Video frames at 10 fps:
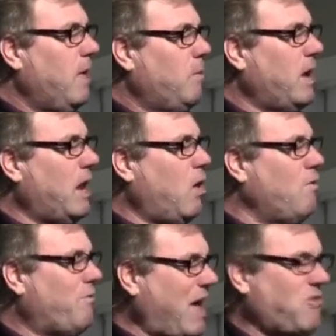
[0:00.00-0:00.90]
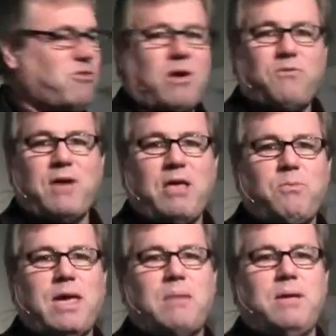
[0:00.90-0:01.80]
We got to hold fast to our faith.
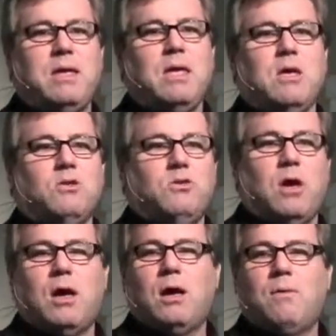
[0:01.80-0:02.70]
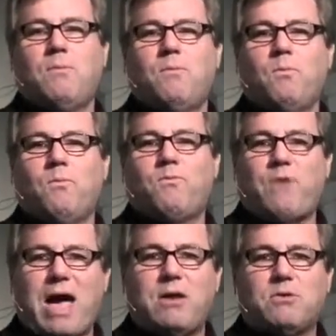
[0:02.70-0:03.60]
We got to be uh,
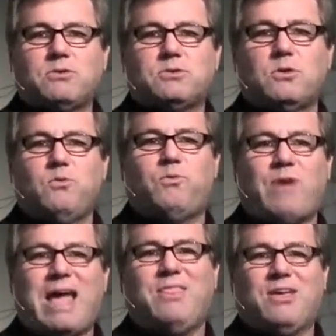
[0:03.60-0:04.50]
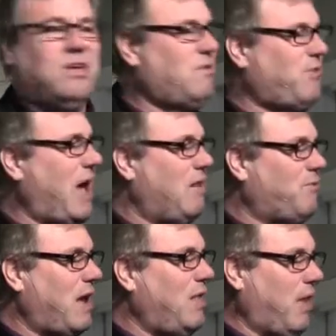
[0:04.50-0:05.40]
fighters who fight the good fight
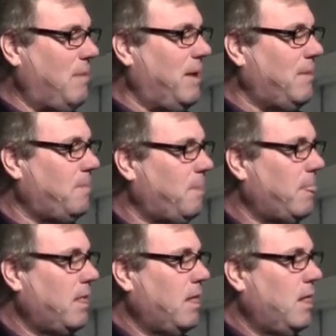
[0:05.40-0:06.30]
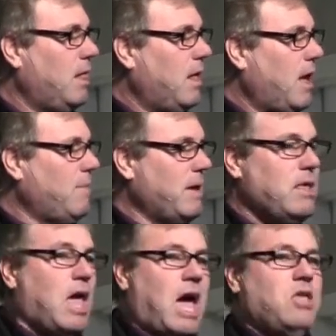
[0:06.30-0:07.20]
of faith. Amen.
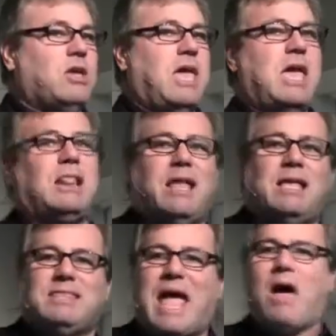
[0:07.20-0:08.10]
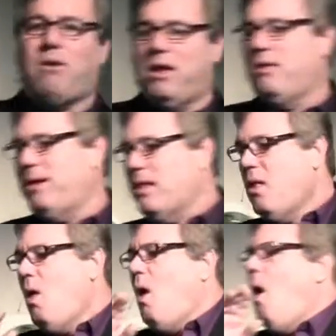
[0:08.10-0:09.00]
Amen. And you can't let doubt enter
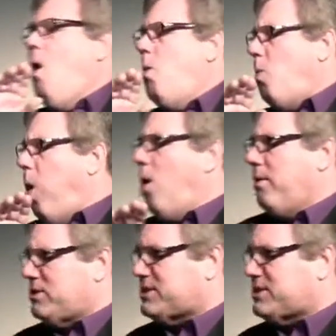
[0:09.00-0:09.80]
in.